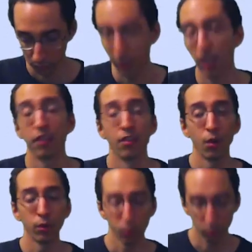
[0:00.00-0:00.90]
And
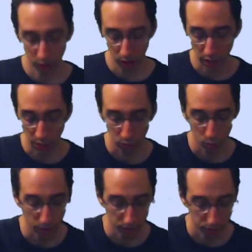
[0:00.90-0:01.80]
though you did not
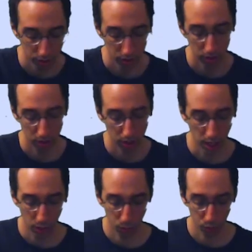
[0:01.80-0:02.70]
request it,
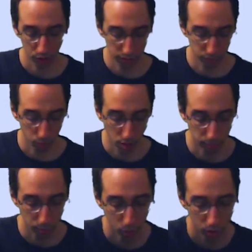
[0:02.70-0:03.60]
I will give
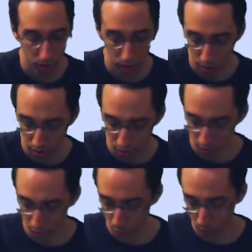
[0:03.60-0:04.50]
one more,
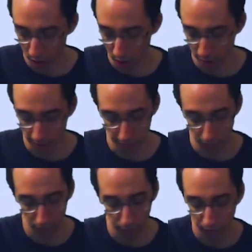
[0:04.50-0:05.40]
since we have
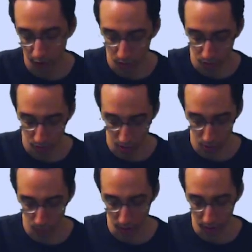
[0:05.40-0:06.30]
the field
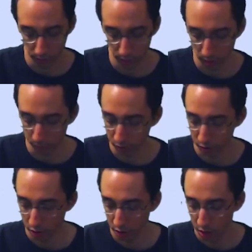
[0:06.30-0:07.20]
already developed,
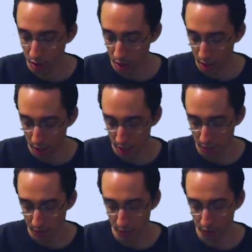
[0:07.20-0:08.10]

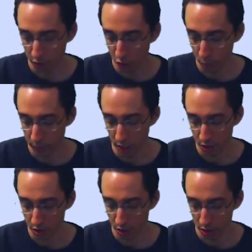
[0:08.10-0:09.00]
and that is the
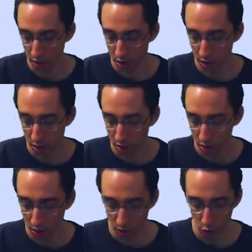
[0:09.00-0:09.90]
Kobayashi.
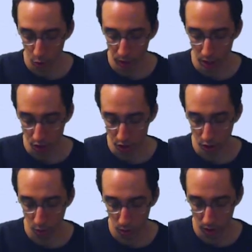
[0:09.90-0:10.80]
Kobayashi
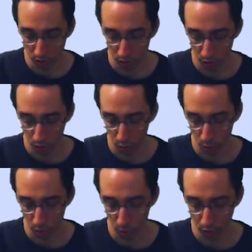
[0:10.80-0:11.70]
you want
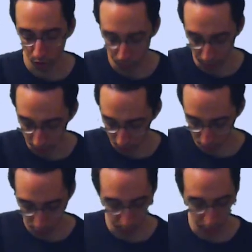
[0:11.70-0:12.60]
to
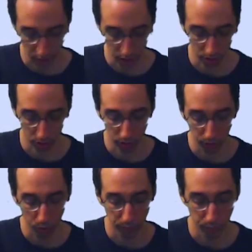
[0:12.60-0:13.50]
respect, because
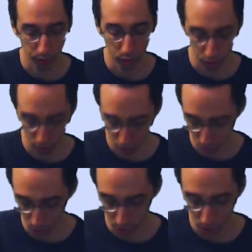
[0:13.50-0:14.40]
if we approach too
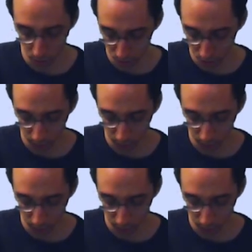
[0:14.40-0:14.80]
close,